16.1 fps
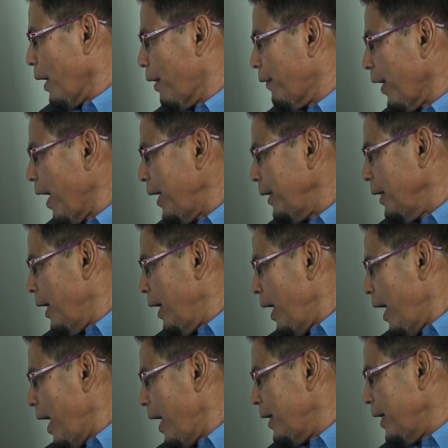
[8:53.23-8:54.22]
All right,
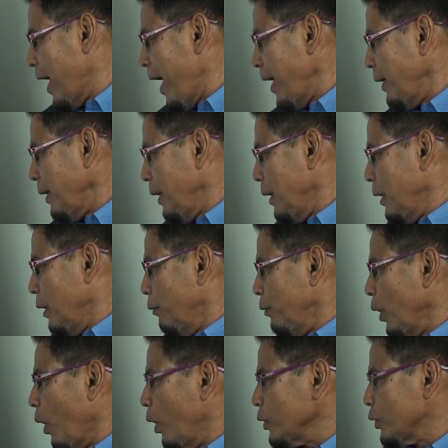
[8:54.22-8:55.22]
and then
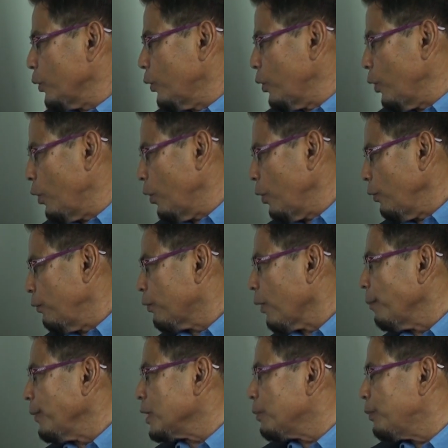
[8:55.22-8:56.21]
we also know
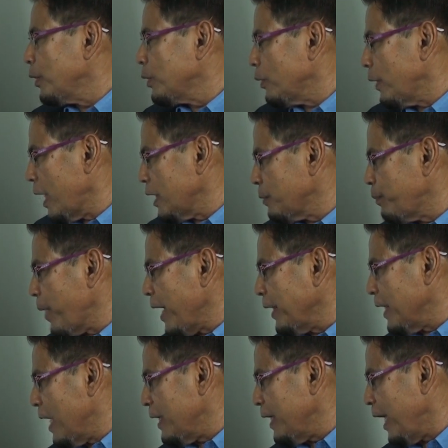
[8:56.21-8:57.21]
from the spiritual
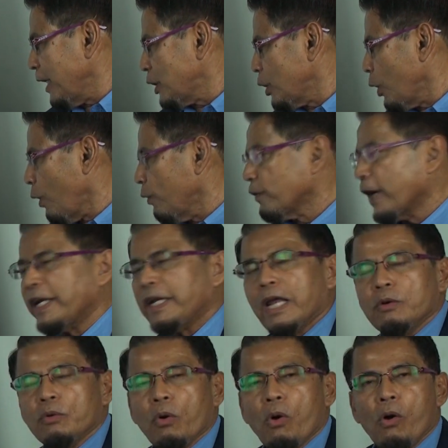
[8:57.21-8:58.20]
aspect the nature of right
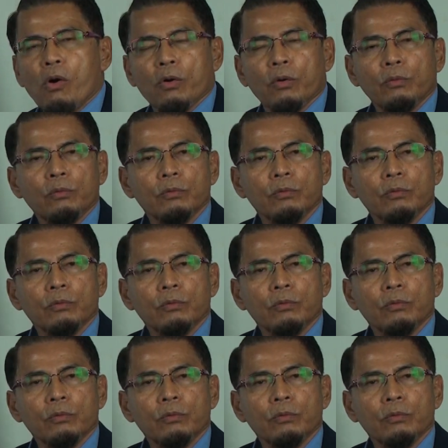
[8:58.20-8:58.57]
and wrong,